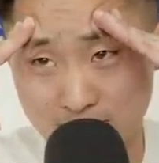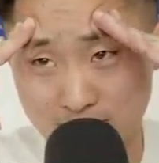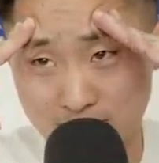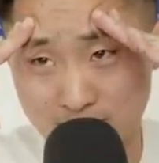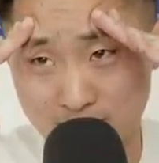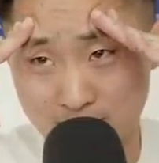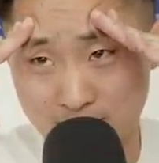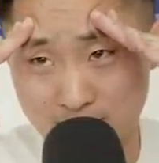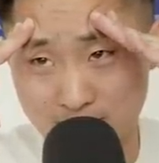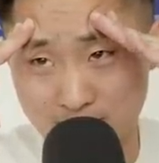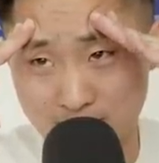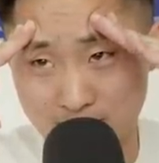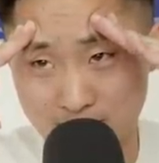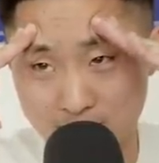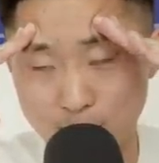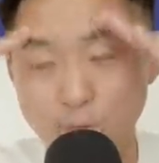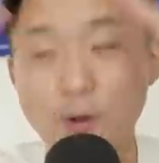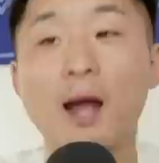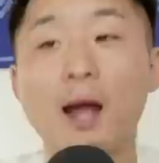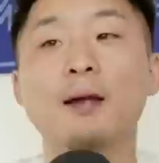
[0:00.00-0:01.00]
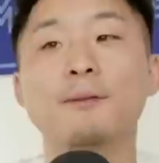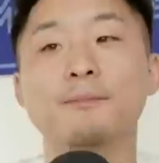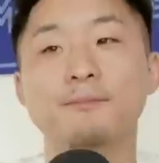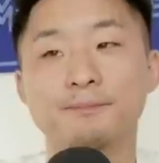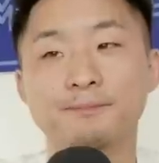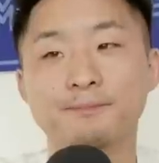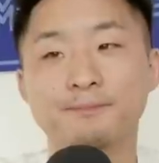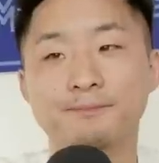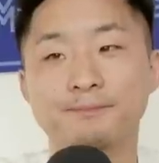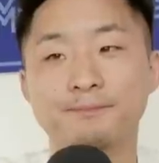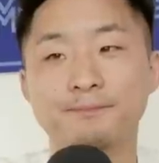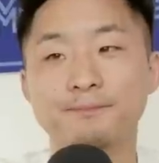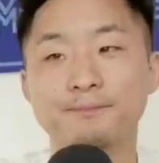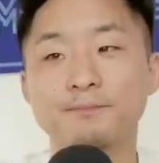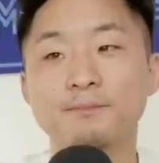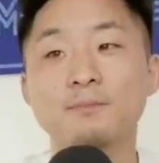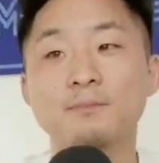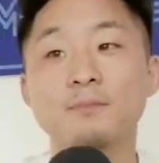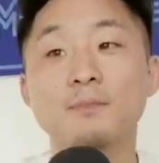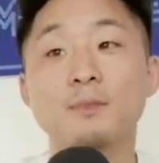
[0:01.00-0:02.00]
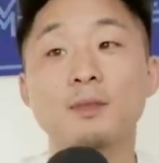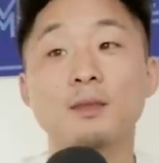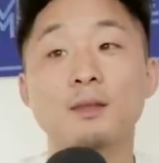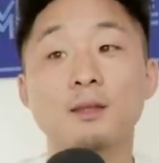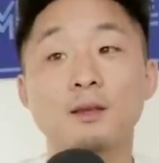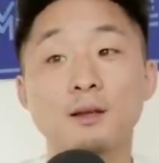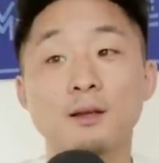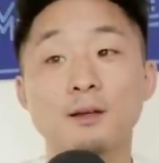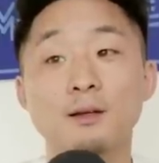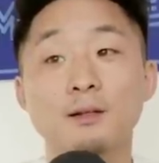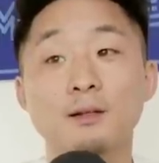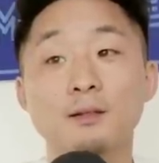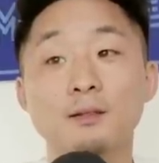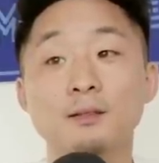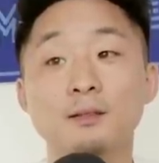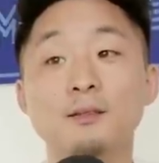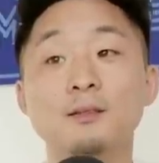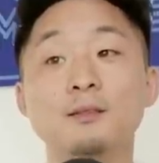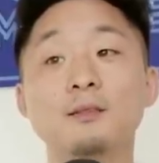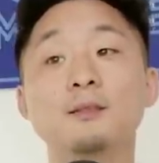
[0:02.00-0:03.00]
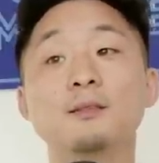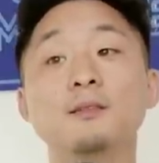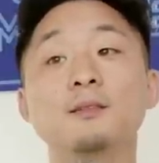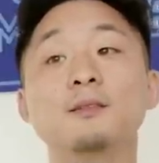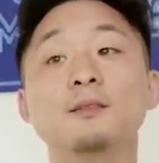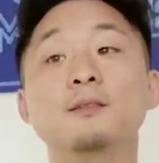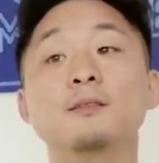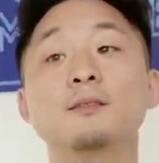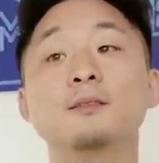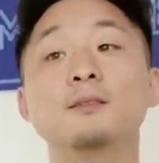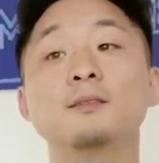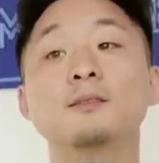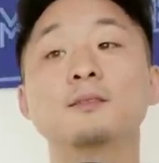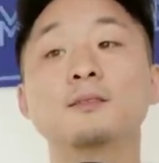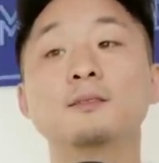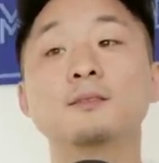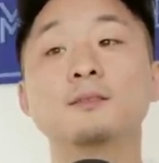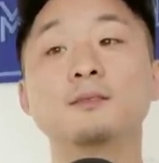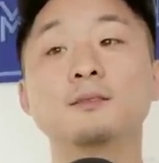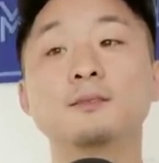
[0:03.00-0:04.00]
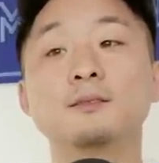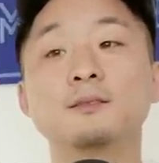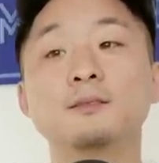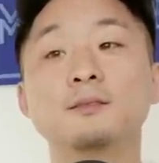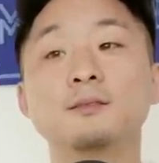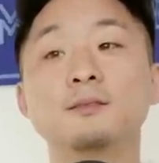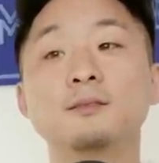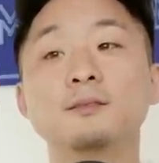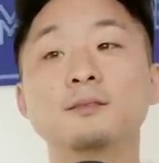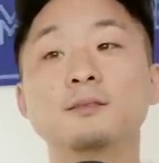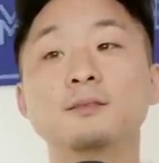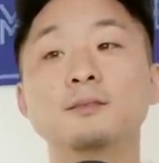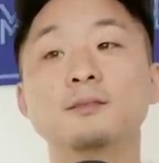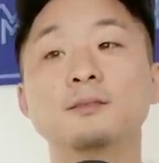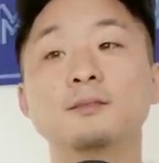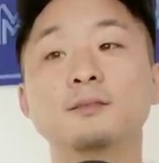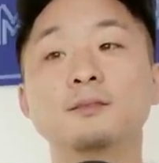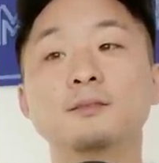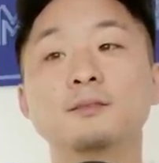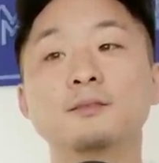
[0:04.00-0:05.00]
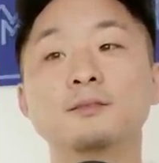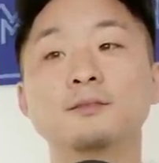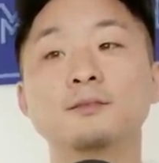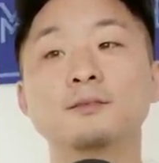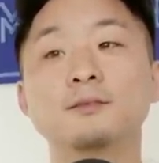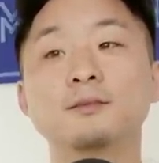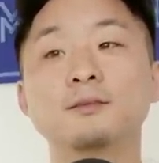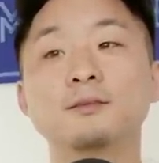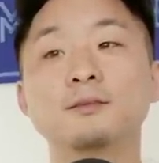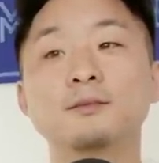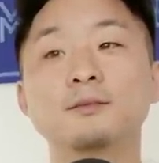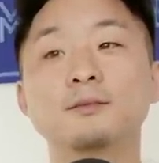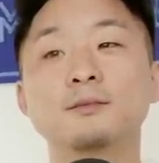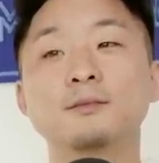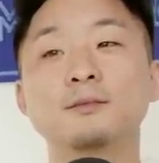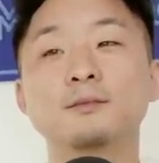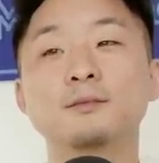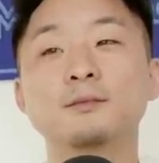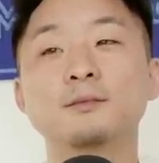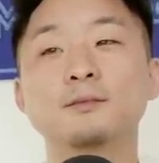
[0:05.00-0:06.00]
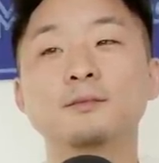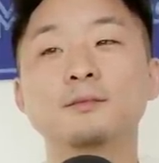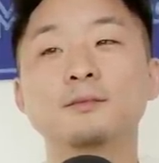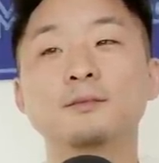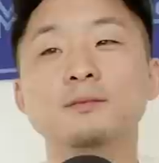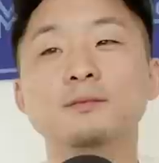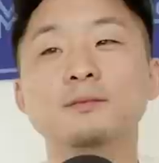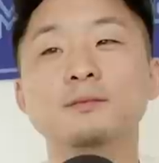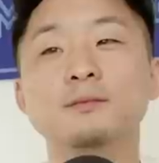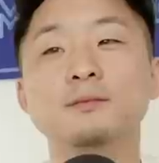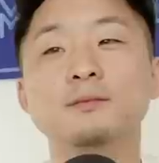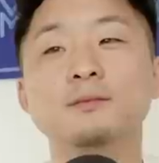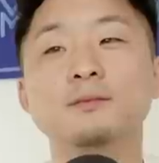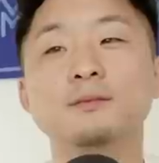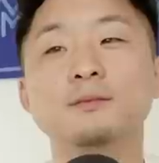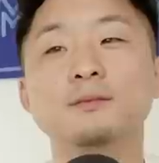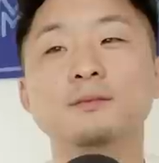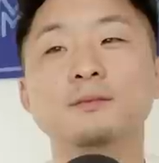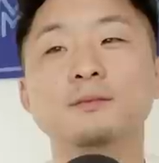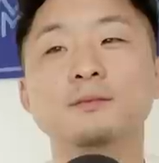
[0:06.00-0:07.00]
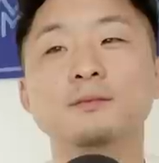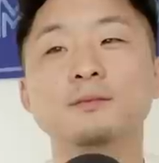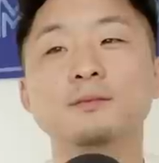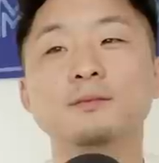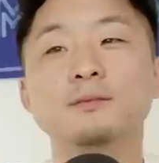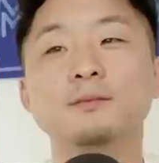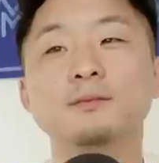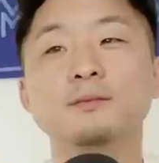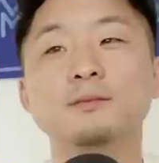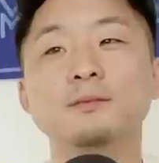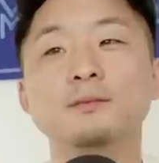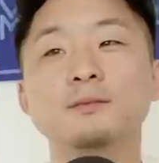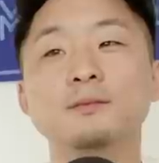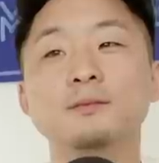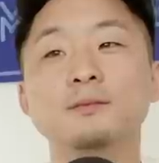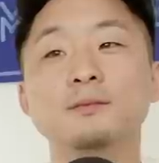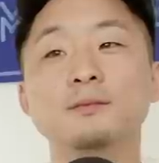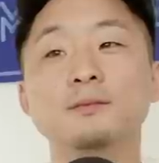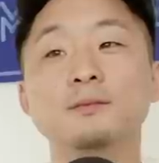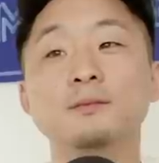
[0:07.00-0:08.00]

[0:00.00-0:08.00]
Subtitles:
(not speaking)